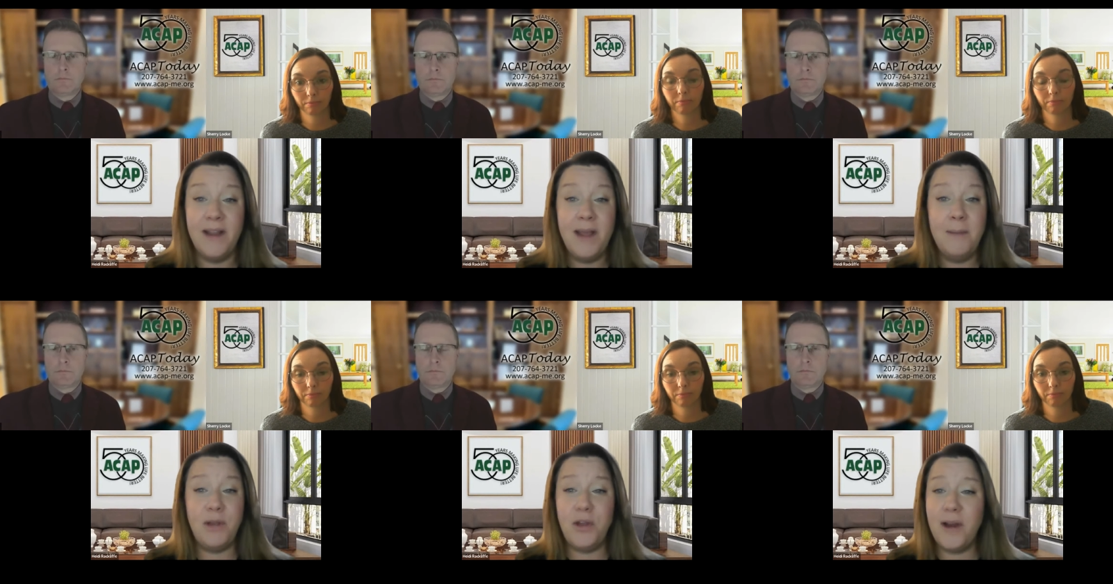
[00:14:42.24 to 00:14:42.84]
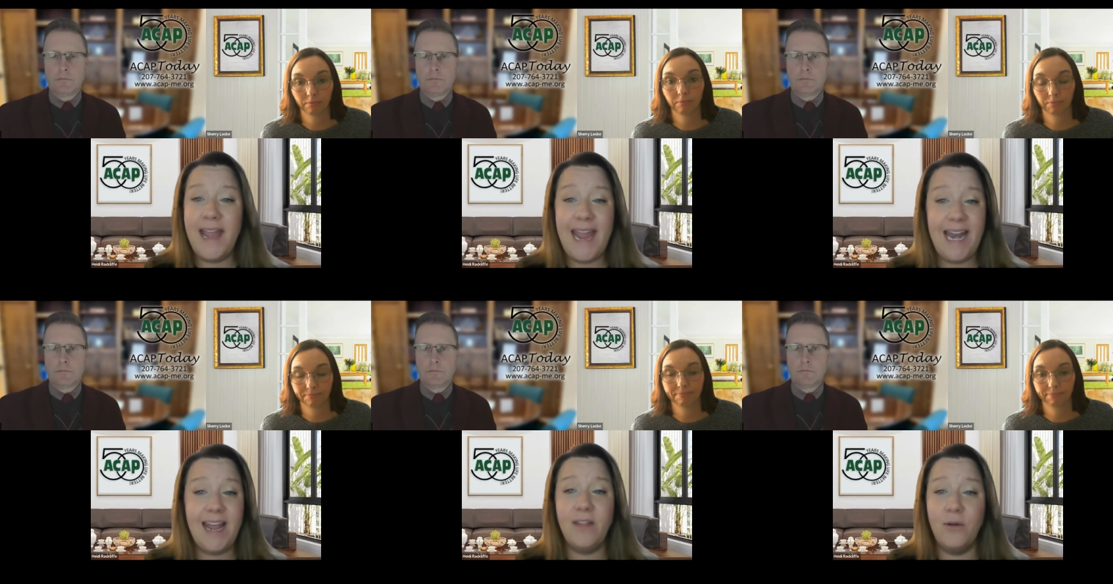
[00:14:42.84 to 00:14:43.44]
Speaker 1: but but you're
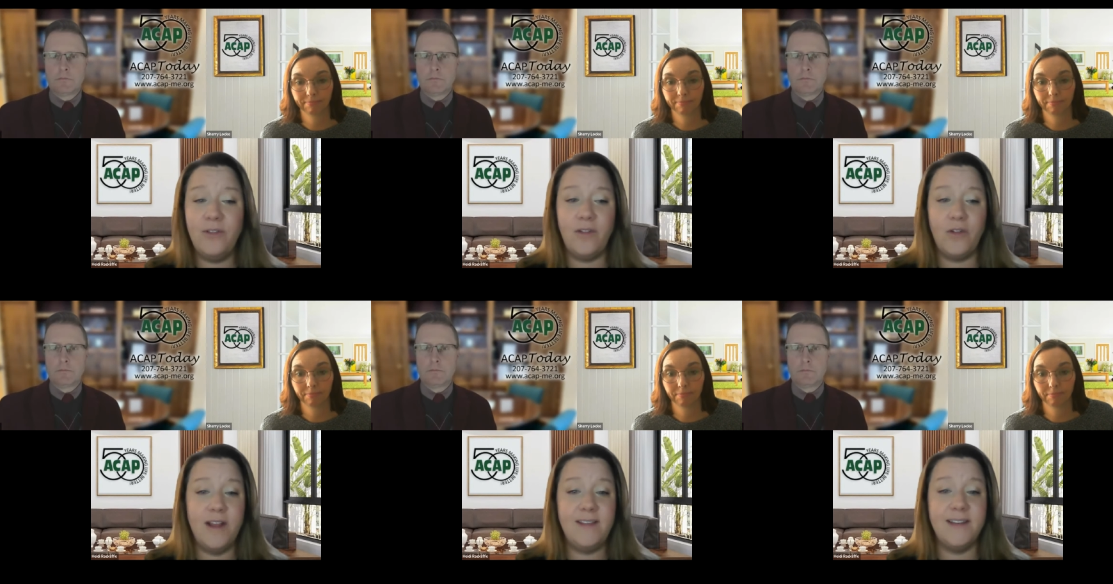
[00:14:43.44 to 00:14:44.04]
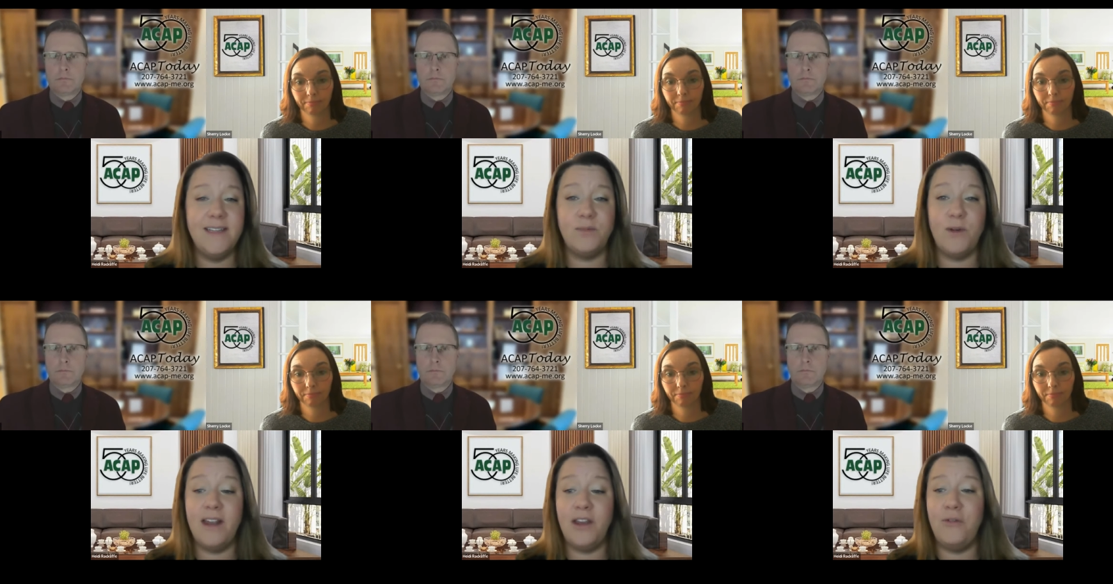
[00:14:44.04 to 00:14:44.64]
hitting those increases
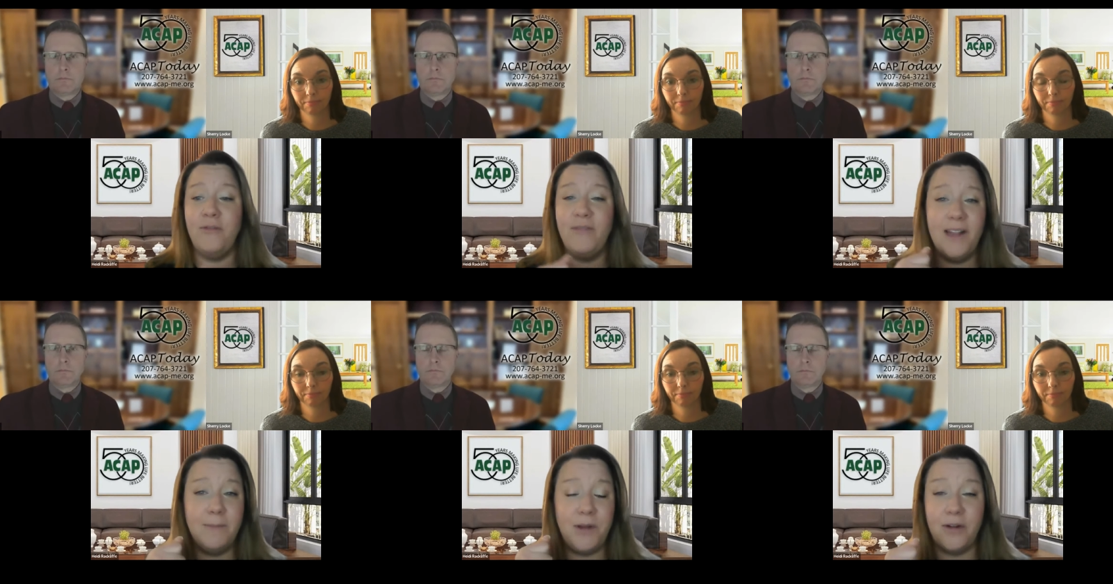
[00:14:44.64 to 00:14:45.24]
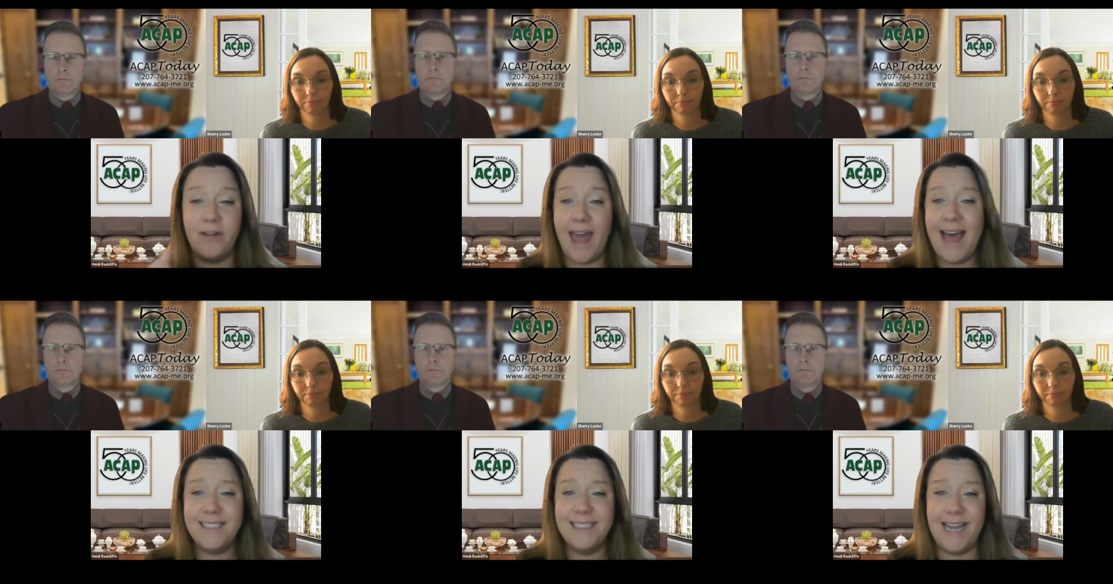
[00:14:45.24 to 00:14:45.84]
when you fill up your
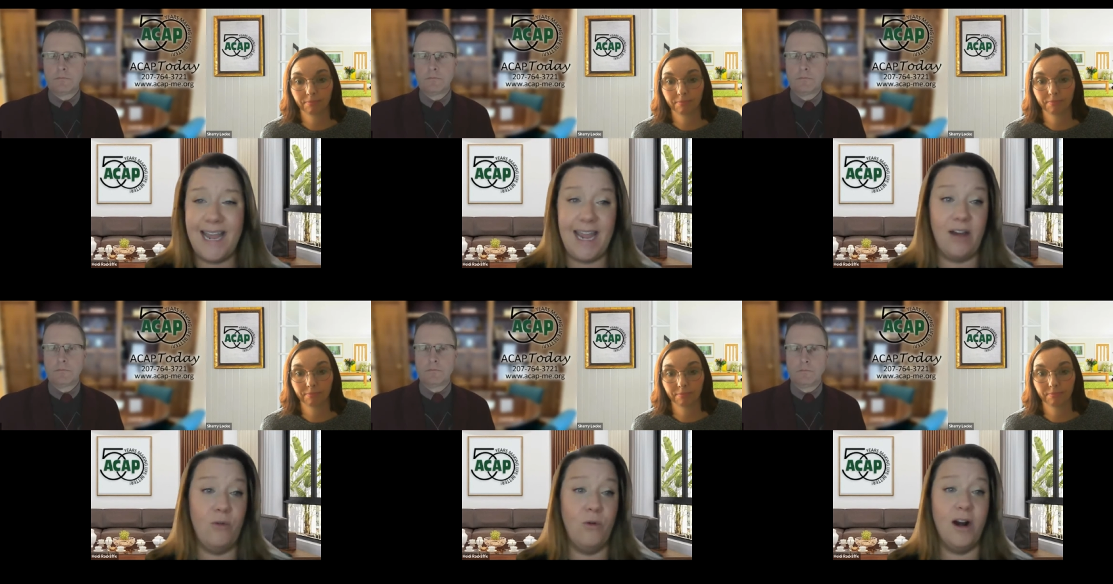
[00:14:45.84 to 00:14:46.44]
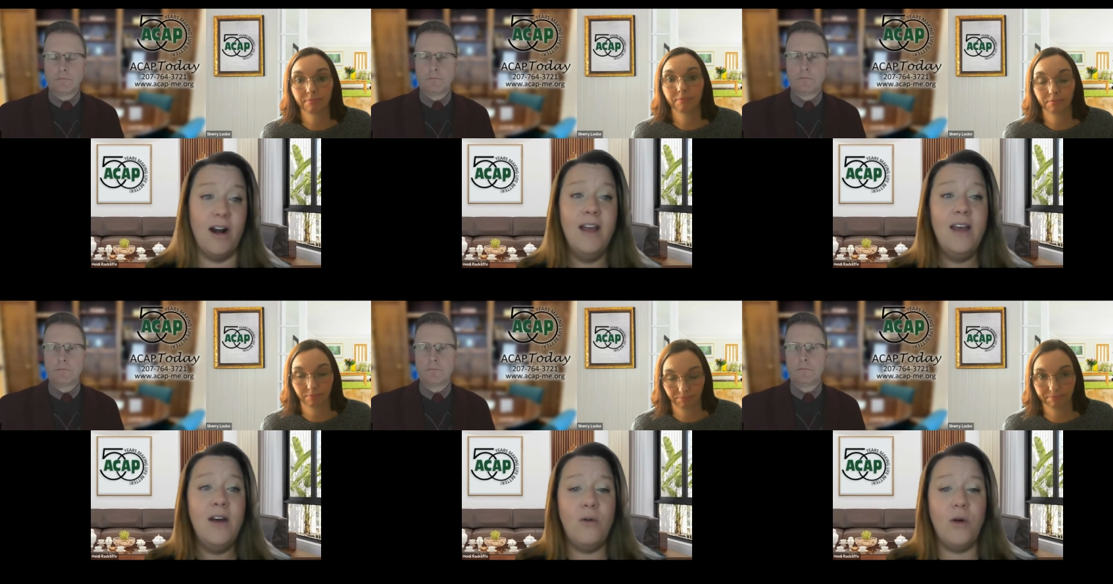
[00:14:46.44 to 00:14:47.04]
gas tank or
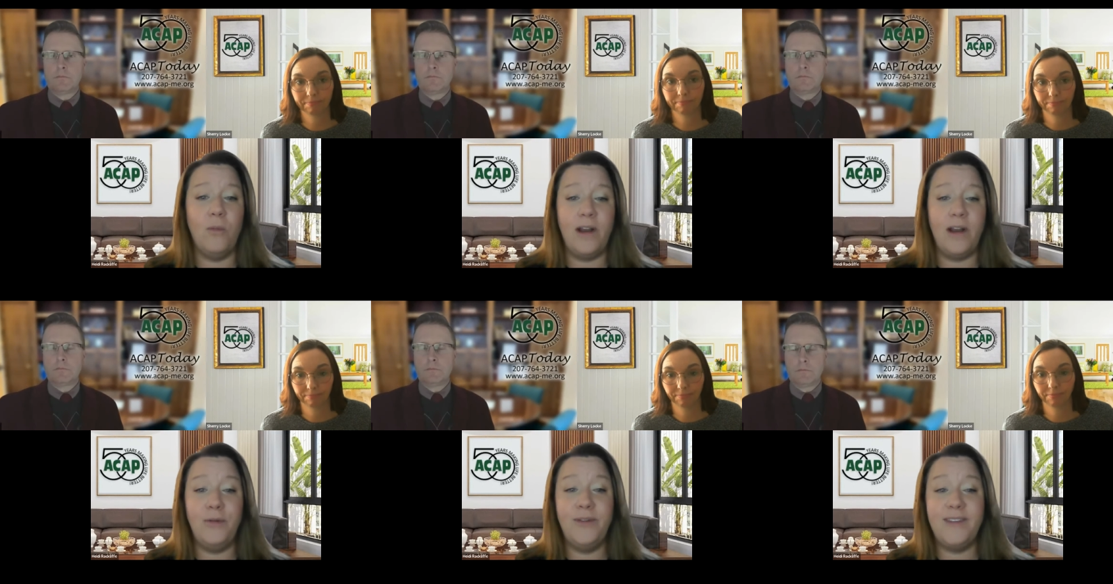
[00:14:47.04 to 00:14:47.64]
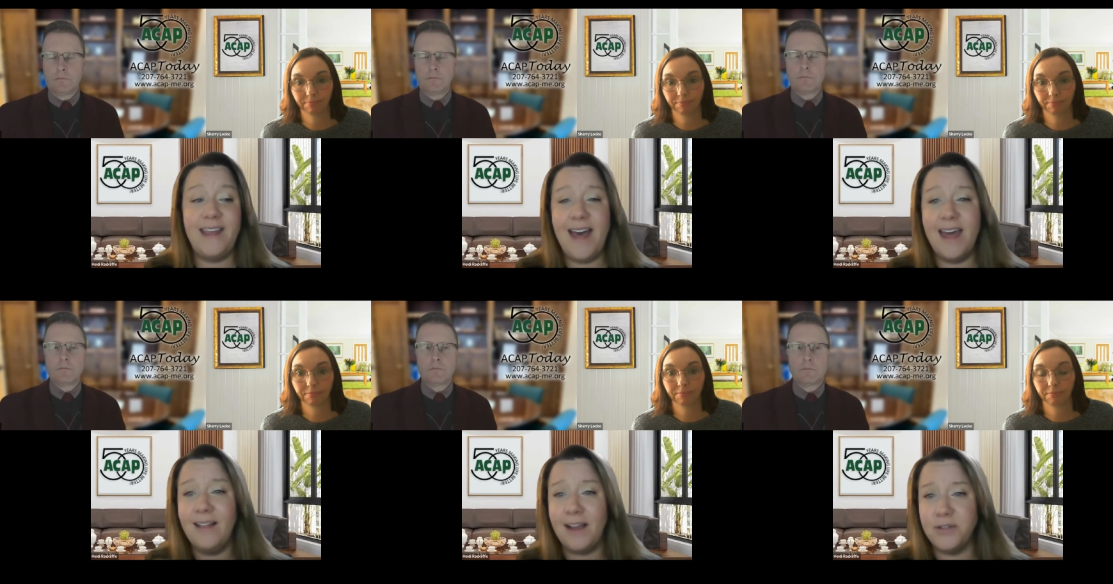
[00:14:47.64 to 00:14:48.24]
or when you see
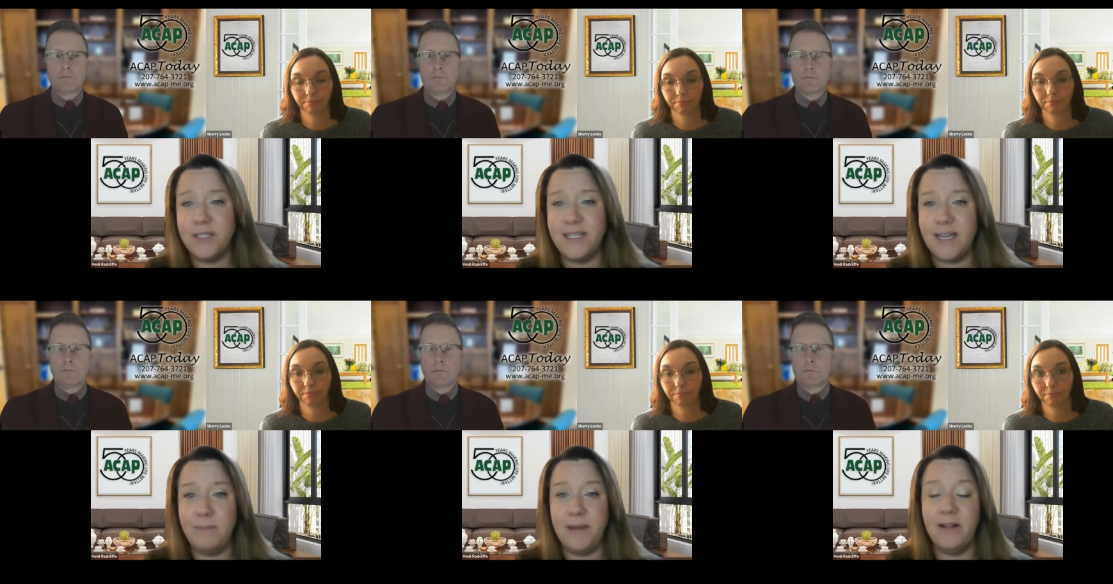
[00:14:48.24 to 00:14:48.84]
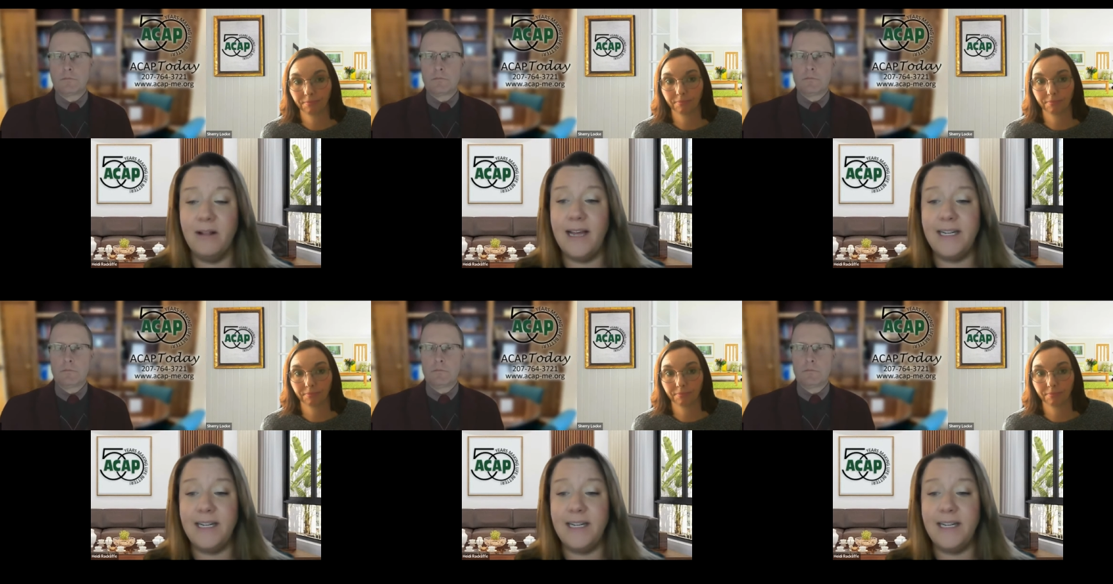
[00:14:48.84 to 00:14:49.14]
that electricity bill.